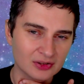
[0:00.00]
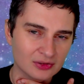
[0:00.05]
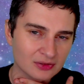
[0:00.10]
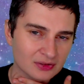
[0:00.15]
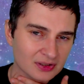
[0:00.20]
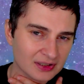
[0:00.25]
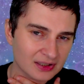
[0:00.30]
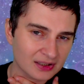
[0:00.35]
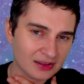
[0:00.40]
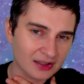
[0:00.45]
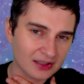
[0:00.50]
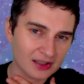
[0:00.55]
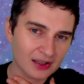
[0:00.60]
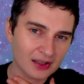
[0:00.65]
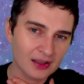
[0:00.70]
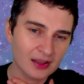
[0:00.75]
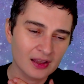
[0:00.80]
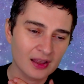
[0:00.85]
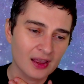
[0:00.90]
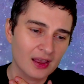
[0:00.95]
You know, like
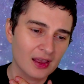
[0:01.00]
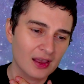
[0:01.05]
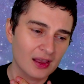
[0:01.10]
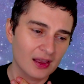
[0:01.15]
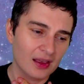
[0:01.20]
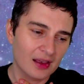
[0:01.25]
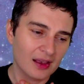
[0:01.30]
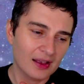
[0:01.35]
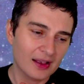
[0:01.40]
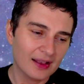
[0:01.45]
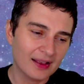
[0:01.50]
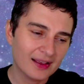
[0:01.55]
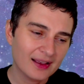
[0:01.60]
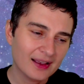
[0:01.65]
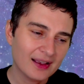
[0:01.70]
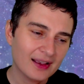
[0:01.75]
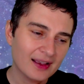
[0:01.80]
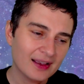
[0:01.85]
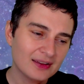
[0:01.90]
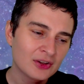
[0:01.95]

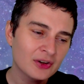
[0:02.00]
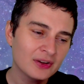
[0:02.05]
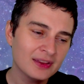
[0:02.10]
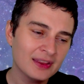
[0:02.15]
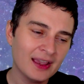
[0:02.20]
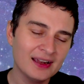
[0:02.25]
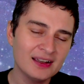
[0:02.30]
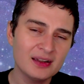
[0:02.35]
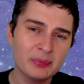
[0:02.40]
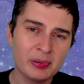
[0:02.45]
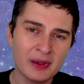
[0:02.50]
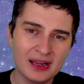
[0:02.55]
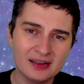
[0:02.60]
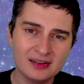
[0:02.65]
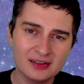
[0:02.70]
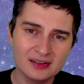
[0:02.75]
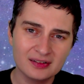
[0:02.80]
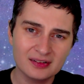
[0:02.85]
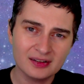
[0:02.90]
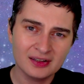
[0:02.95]
you got that
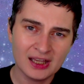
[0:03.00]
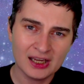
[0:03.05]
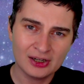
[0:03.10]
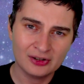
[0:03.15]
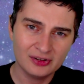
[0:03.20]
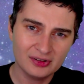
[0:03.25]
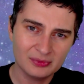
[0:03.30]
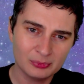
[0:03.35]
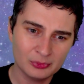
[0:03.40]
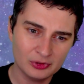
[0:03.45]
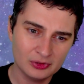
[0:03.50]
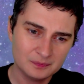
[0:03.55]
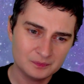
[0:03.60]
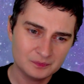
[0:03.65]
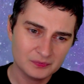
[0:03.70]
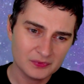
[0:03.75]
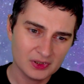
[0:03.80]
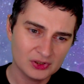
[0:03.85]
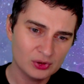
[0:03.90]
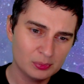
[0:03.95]
independence of the Aries Moon,
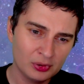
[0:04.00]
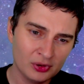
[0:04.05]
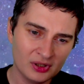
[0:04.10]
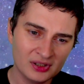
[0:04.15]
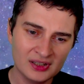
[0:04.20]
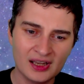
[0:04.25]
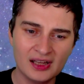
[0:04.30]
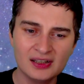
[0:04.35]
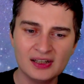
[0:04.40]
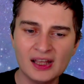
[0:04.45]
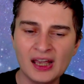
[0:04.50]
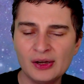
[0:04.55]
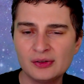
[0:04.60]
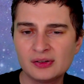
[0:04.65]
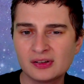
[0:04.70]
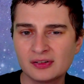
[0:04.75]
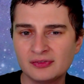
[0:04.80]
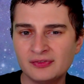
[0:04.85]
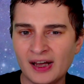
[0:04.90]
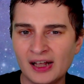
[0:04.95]
and you're putting that in the house
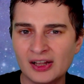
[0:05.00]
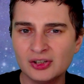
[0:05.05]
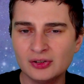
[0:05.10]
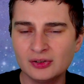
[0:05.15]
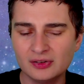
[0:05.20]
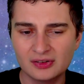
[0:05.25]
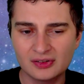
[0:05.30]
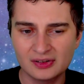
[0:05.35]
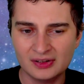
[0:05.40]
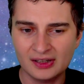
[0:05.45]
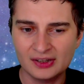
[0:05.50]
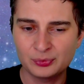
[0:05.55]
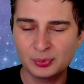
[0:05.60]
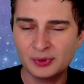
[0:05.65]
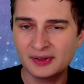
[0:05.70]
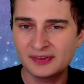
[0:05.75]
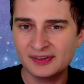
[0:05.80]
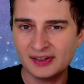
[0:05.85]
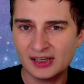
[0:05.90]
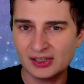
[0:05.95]
of values, because that's what the
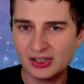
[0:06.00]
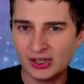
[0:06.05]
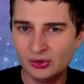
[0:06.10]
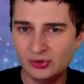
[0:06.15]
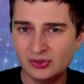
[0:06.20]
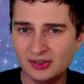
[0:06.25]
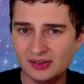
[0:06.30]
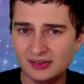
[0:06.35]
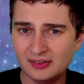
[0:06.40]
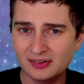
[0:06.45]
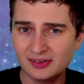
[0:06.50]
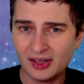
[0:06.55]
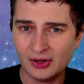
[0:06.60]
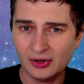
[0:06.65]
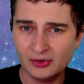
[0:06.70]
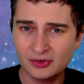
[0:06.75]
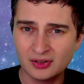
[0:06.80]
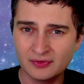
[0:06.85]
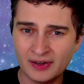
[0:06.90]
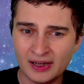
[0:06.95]
second house is. It's the
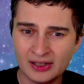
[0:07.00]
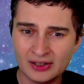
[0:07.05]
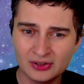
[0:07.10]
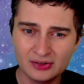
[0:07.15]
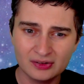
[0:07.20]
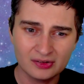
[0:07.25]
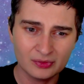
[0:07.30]
house of values.